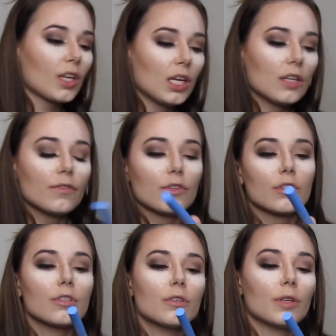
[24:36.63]
If you're
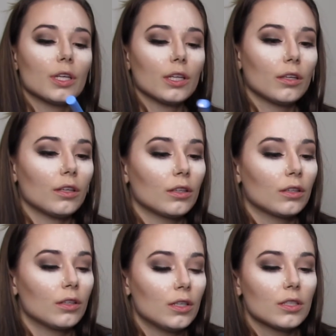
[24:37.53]
doing
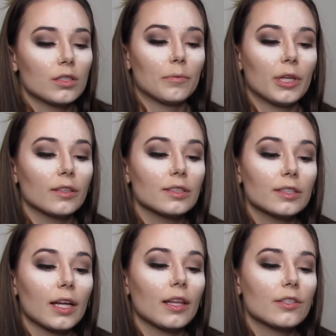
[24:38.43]
somebody else's
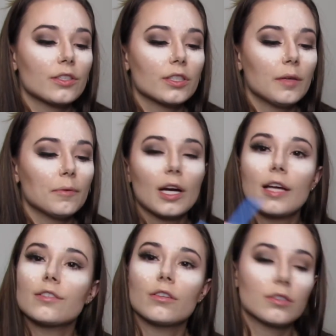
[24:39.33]
eyelashes, keep their
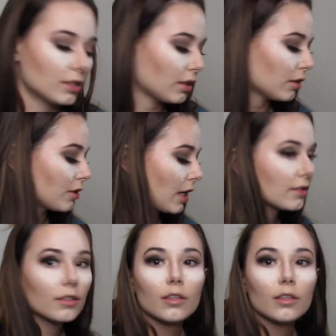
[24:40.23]
eyes closed until it dries.